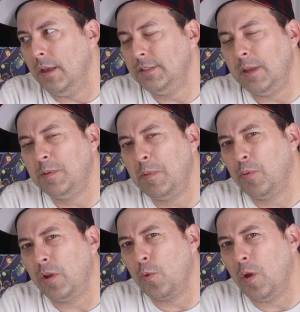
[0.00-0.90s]
seems to be
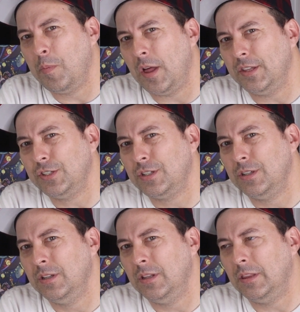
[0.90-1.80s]
pretty well
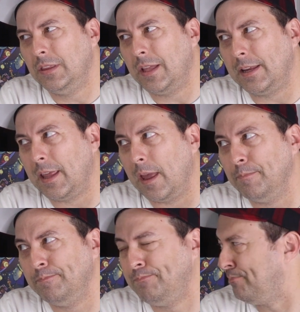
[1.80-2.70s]
polished light
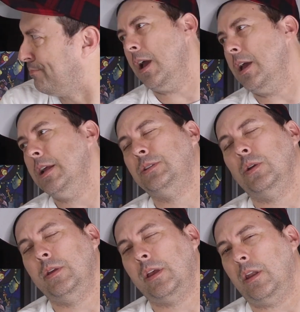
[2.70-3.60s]
game. It's
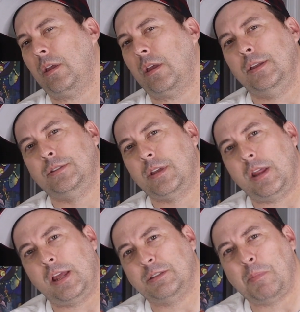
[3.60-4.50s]

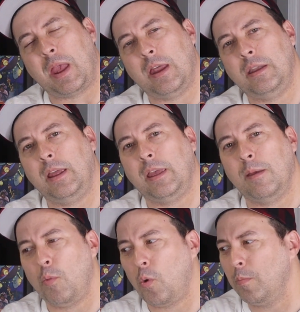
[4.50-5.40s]
gonna expand and
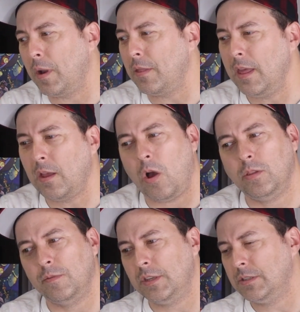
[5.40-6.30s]
get more, but I think
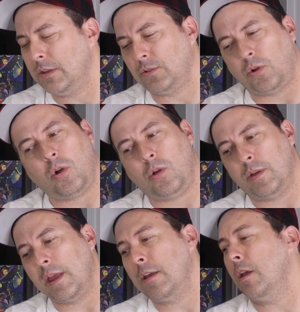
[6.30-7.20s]
all of these things are
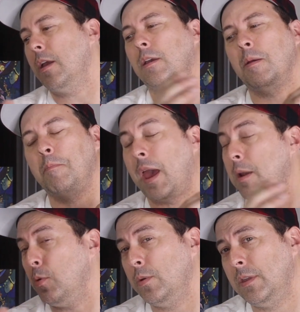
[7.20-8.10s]
all
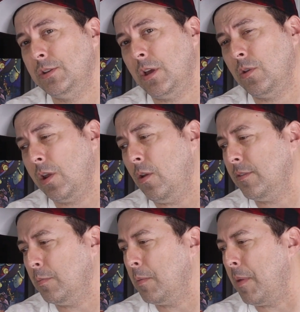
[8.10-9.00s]
compatible with each other. You don't
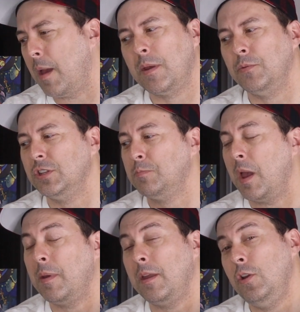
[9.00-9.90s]
have to play Batman, which is
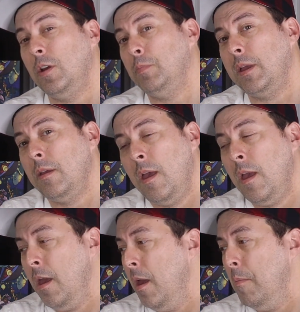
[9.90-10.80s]
Batman. You could play
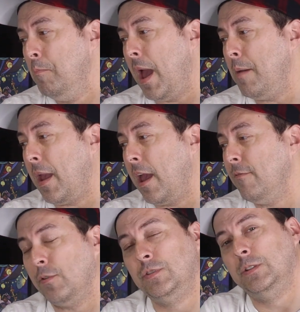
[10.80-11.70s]

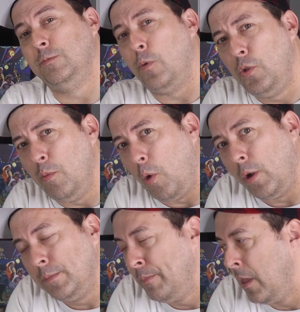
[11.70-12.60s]
Batman versus
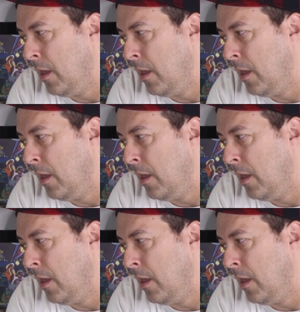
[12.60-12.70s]
Voldemort.